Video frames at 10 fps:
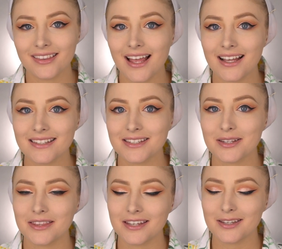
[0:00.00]
Last
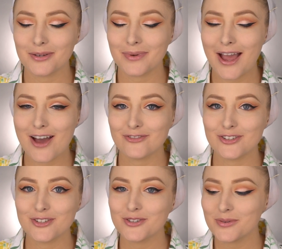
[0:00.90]
thing that we have to
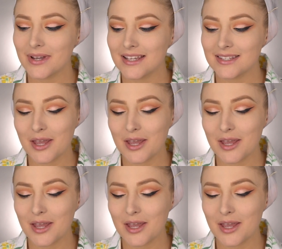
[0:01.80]
do is